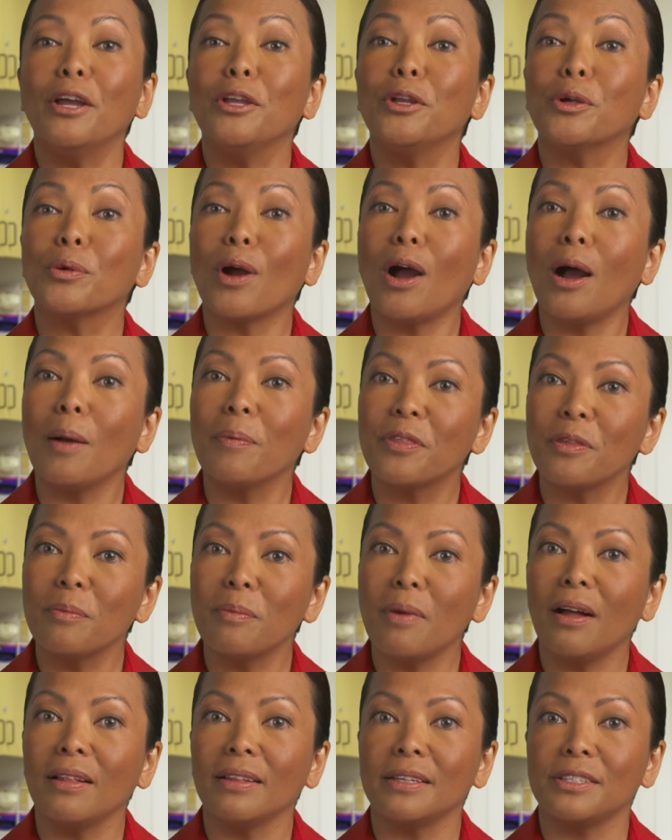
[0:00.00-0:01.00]
Your
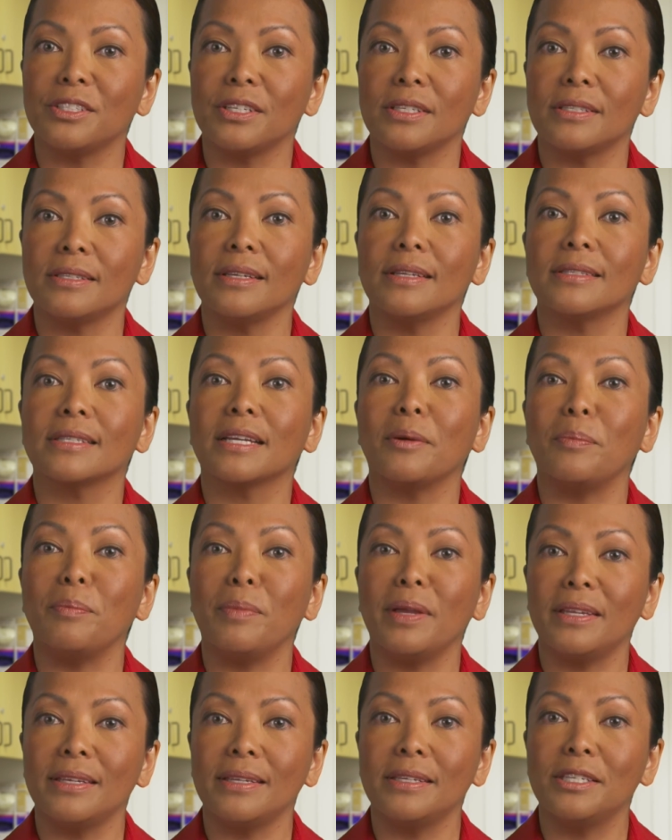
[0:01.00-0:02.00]
ophthalmologist is
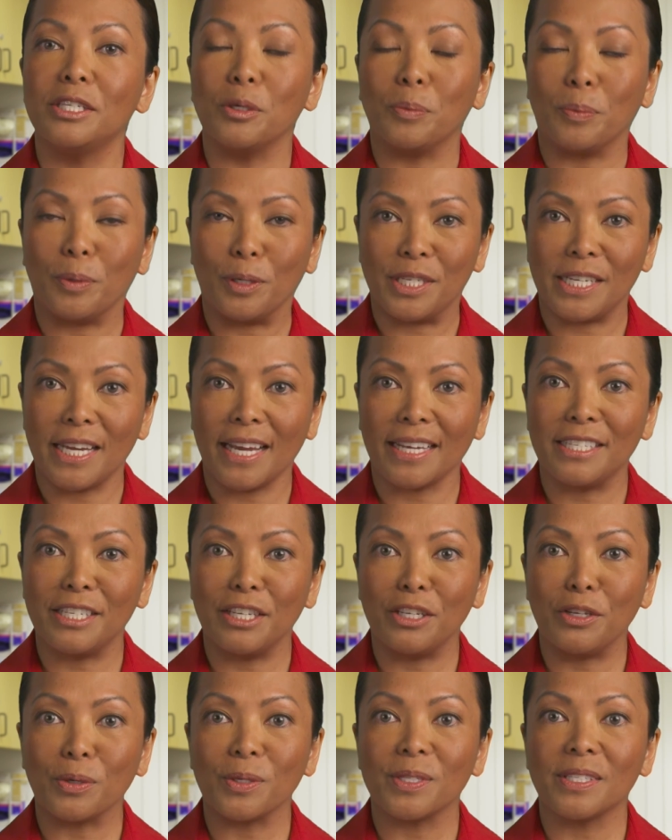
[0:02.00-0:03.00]
committed to
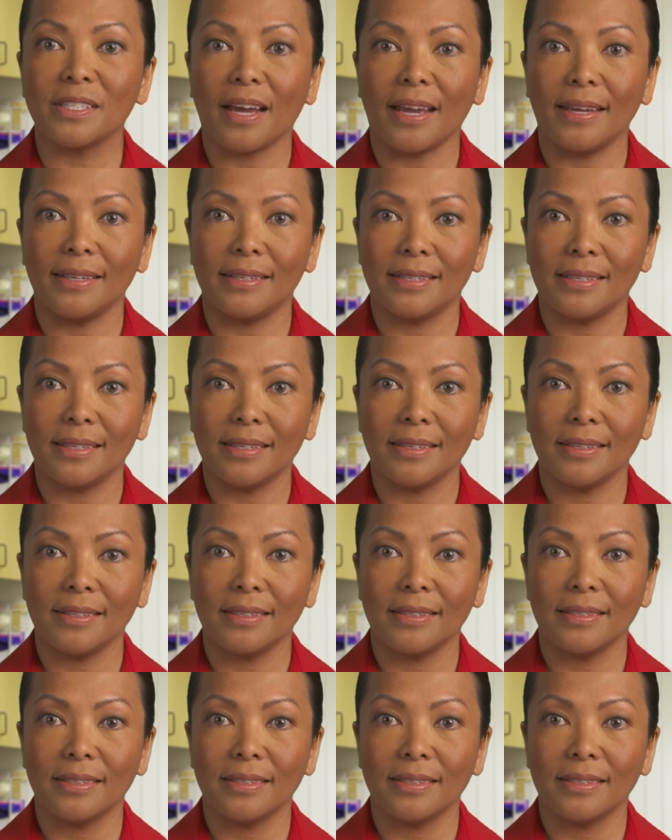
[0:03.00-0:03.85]
protecting your sight.